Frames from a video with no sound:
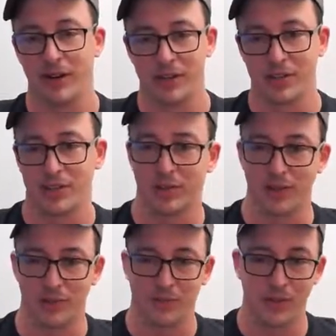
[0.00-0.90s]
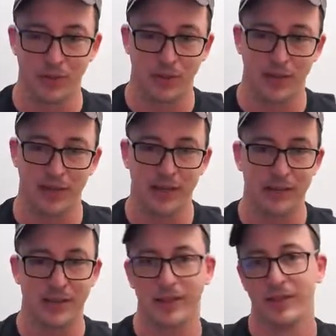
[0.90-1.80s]
It's just going to run the first one it
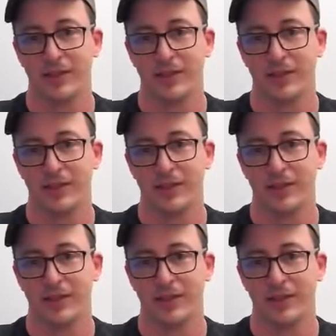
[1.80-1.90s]
hits,